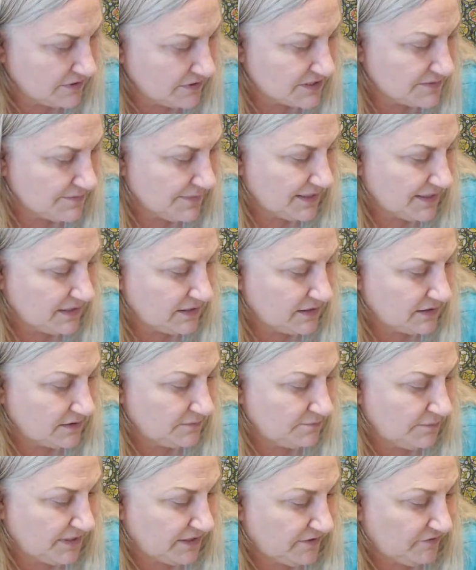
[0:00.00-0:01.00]
where's my little
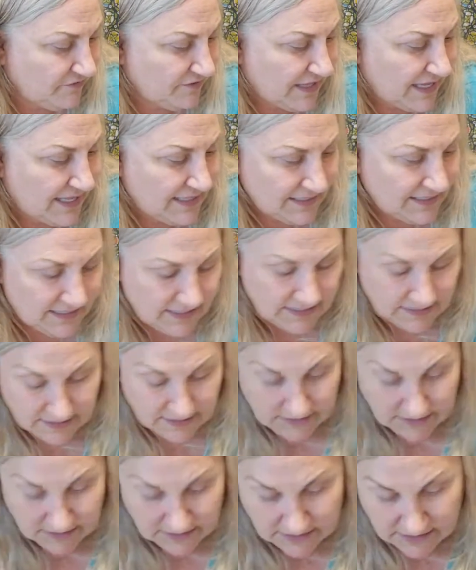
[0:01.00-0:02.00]
butterfly
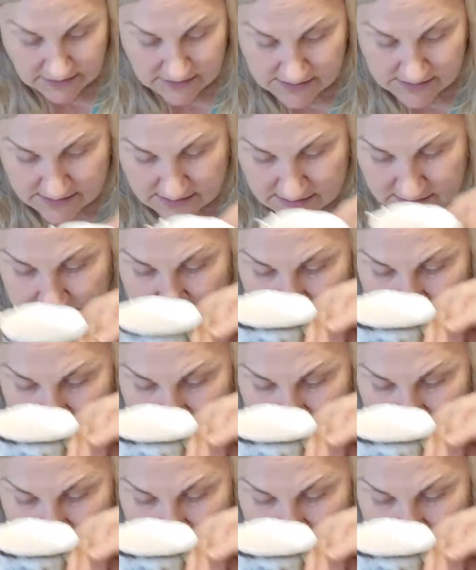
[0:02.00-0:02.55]
ladies?